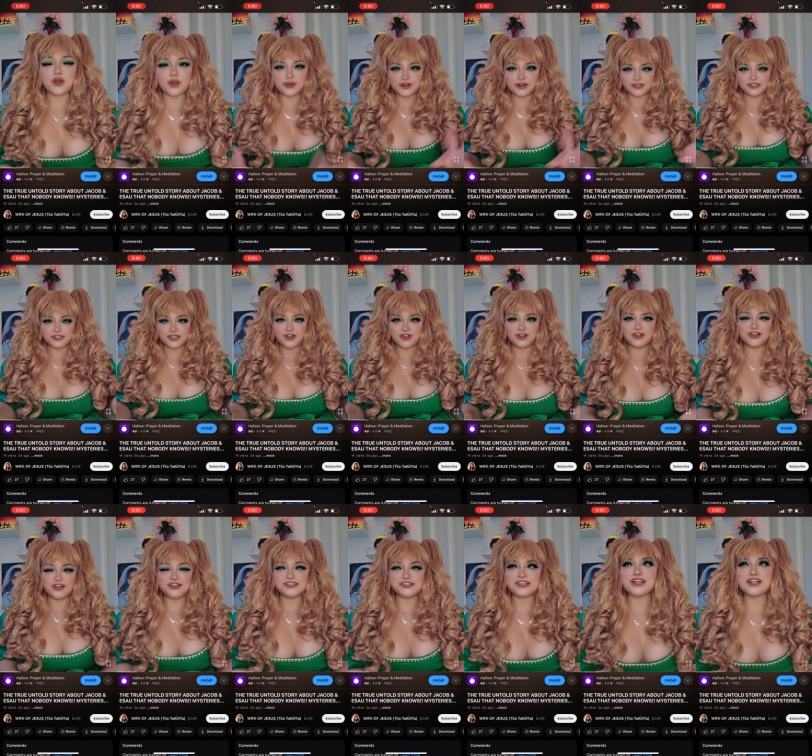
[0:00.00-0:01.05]
I'm going to tell you
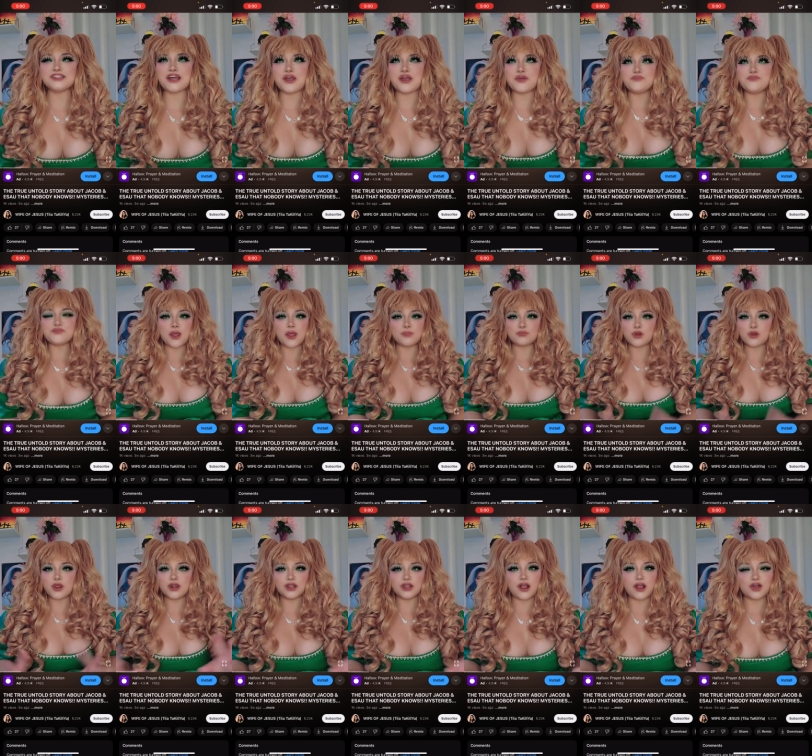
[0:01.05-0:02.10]
again the second time. I
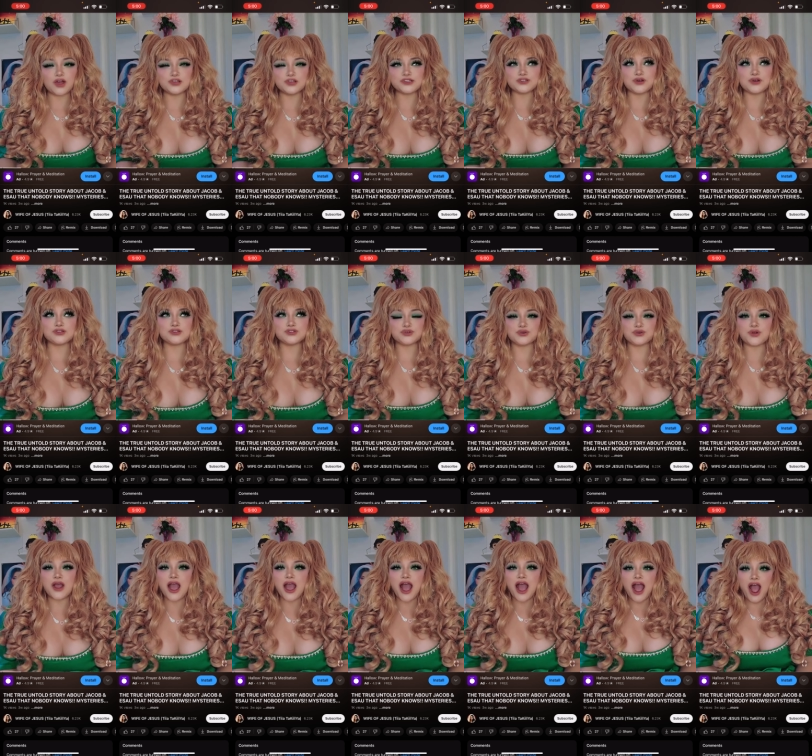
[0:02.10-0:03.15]
pray to God this goes through.
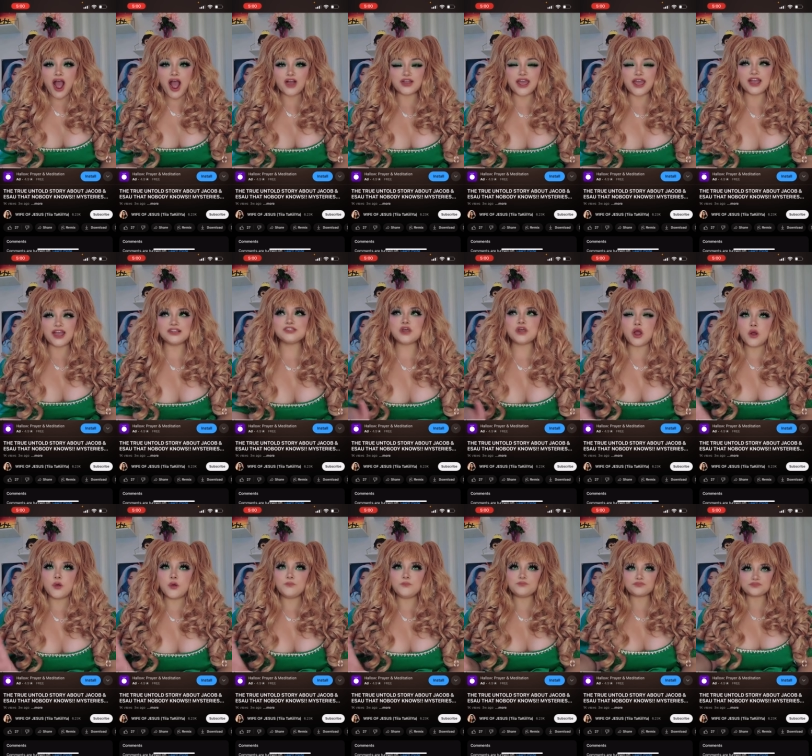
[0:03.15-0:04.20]
Okay,
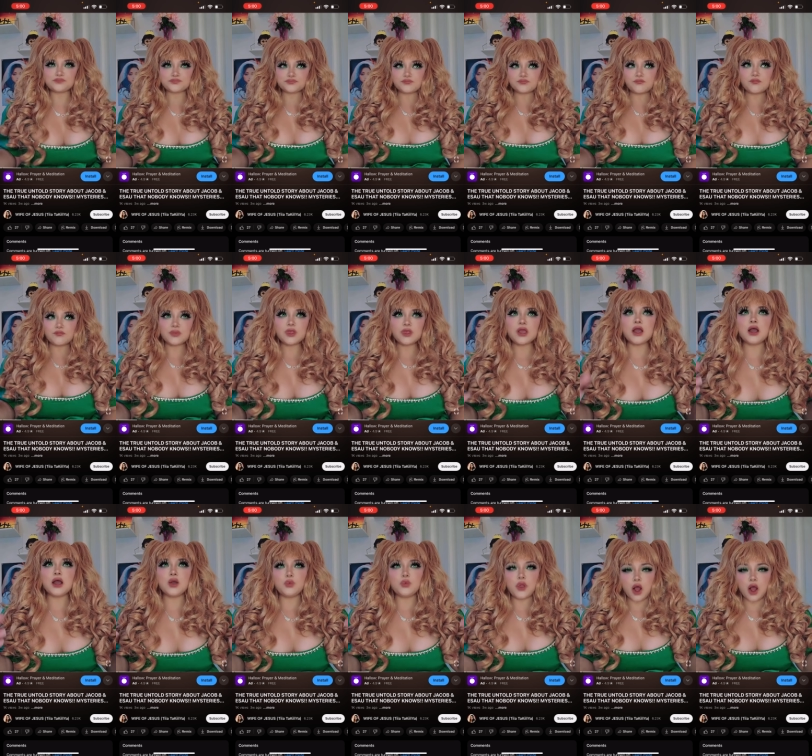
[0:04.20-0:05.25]
so
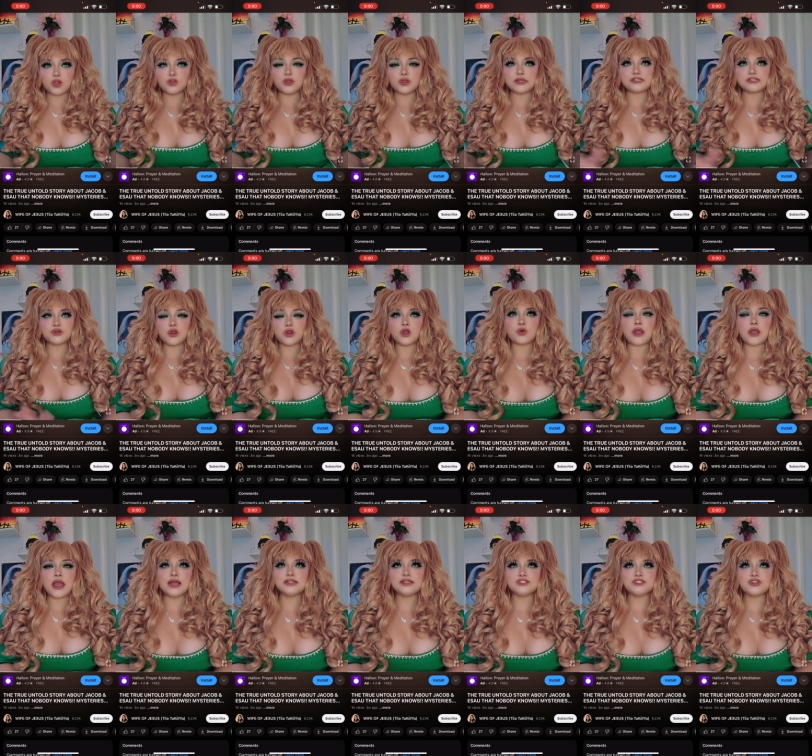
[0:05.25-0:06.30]
we all know that story,
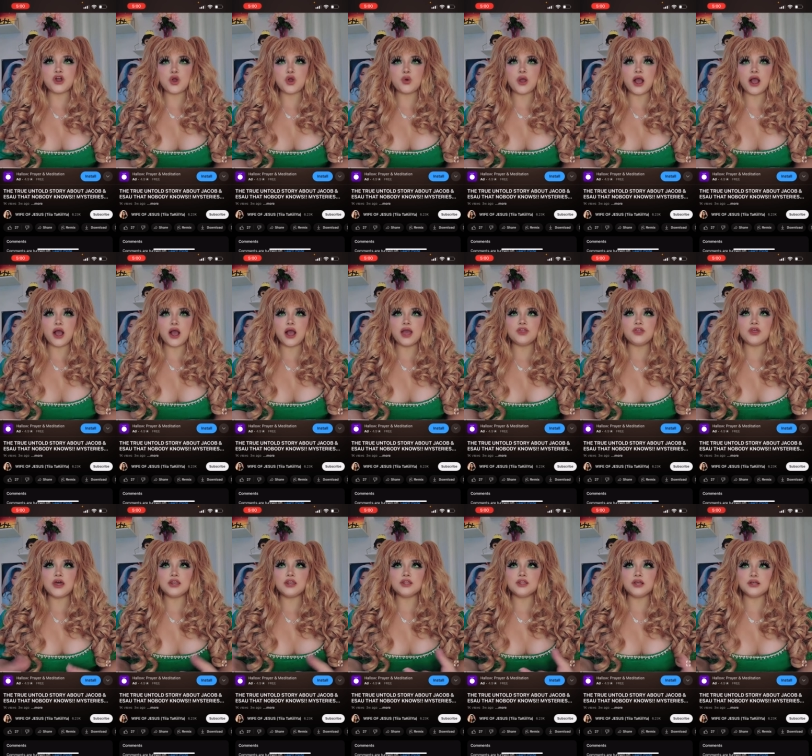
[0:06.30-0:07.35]
okay? So, uh, and
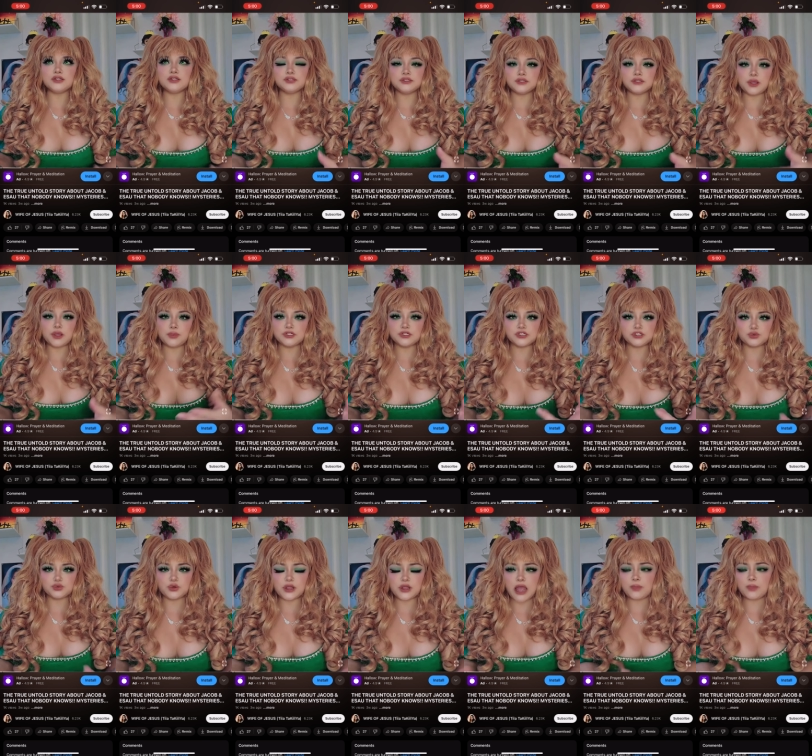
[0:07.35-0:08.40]
then uh, let me just
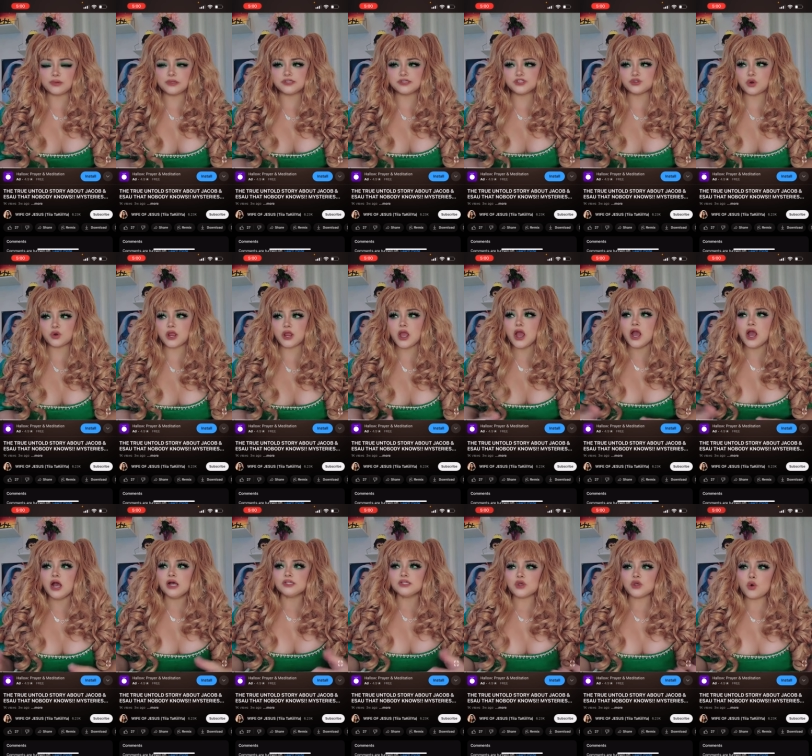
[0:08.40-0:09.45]
recap on the story.
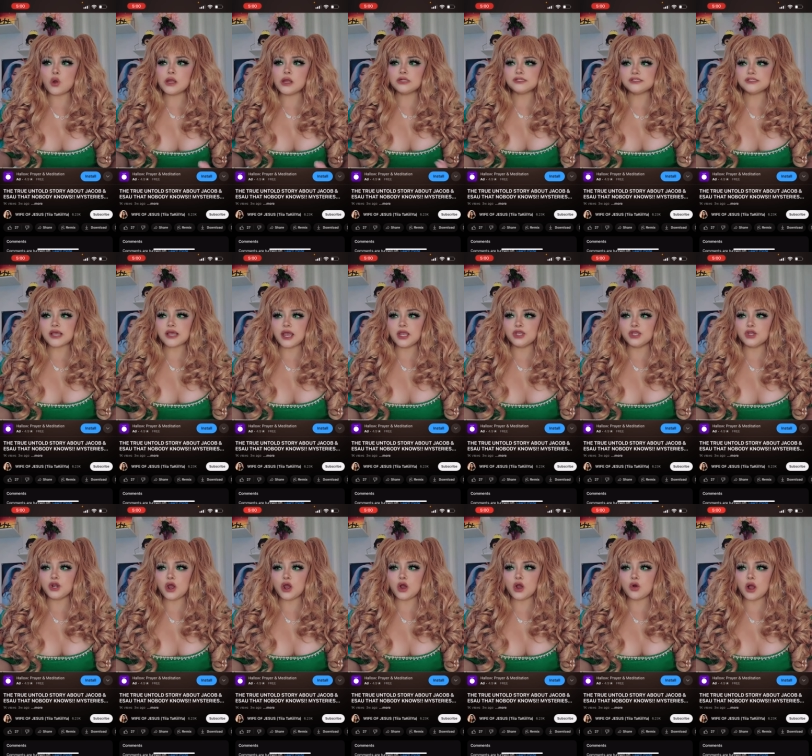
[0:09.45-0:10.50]
So one day, you
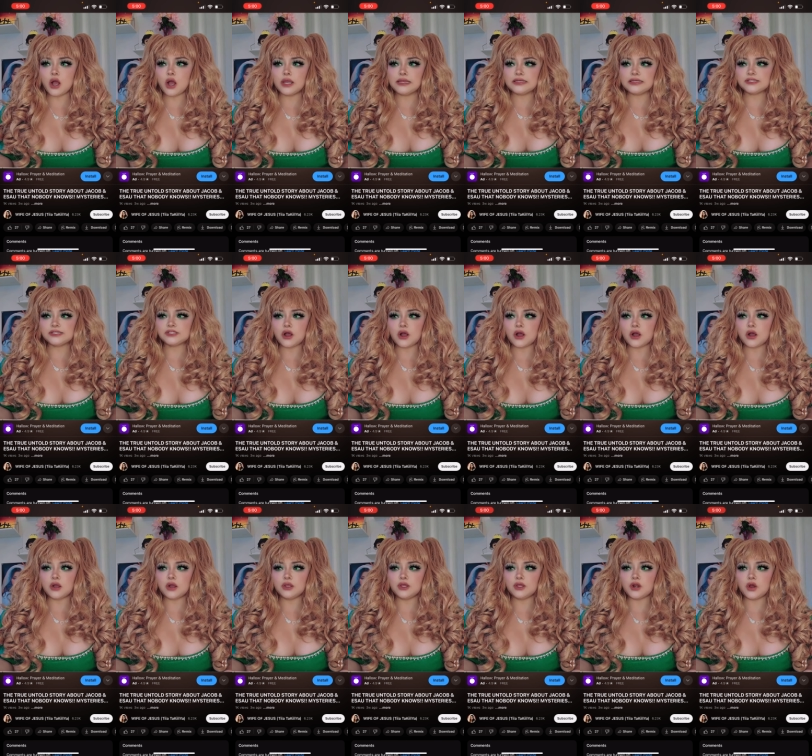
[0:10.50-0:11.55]
know, uh,
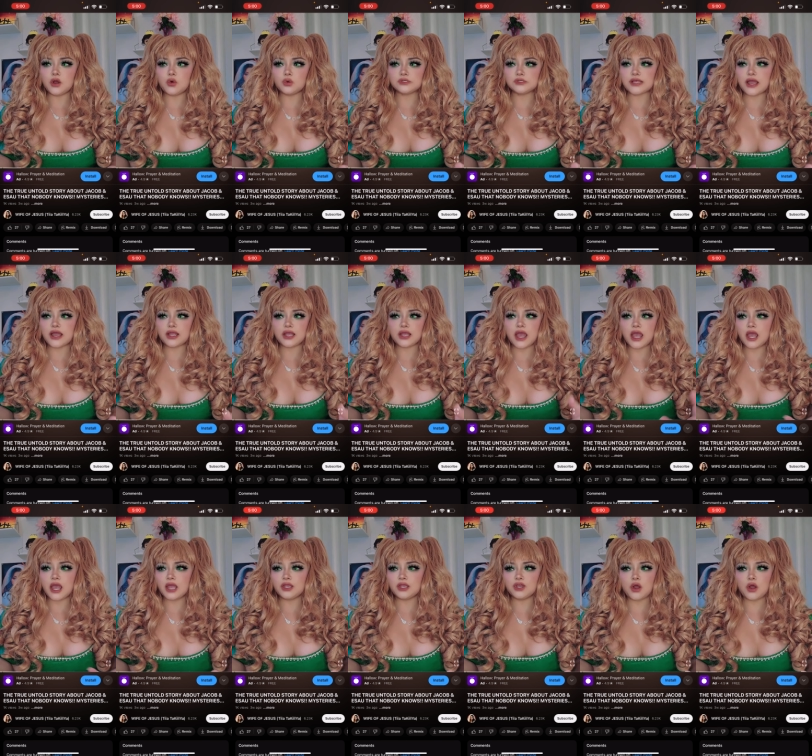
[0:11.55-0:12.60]
Esau, you know, was like,
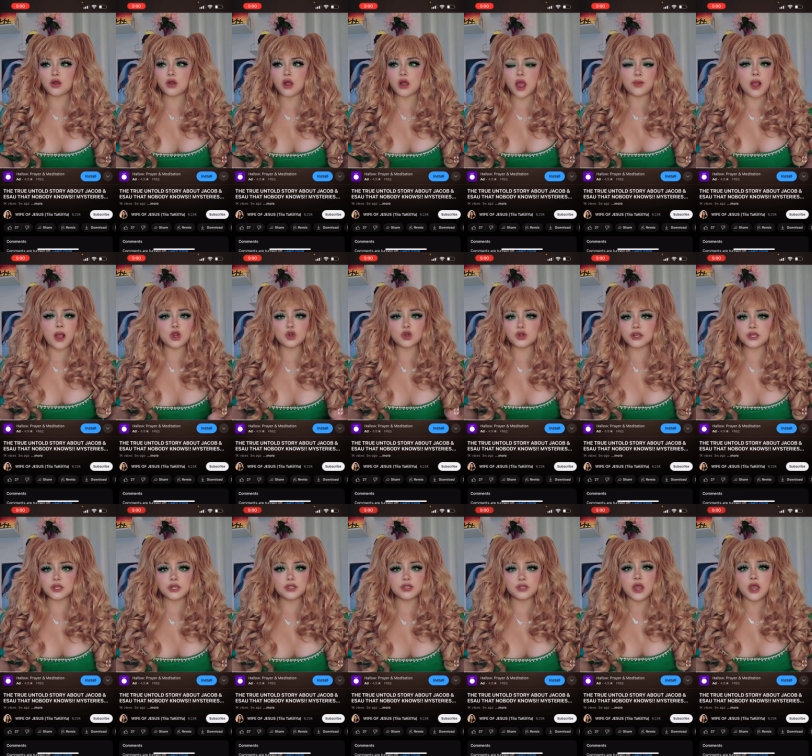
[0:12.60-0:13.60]
hey, you know, I'm hungry.